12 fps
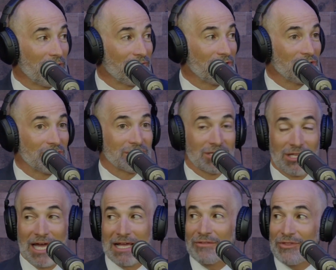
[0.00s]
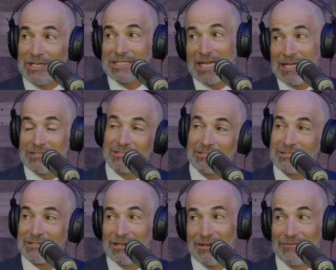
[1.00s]
beverages like the
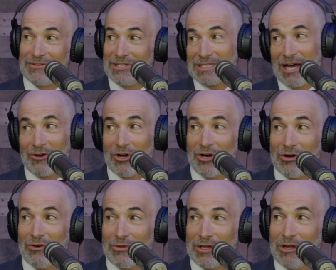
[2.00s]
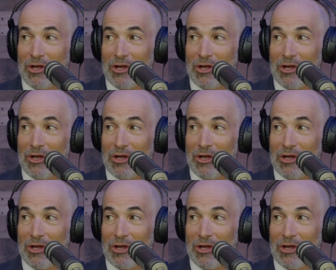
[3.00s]
tastes of these alcohol.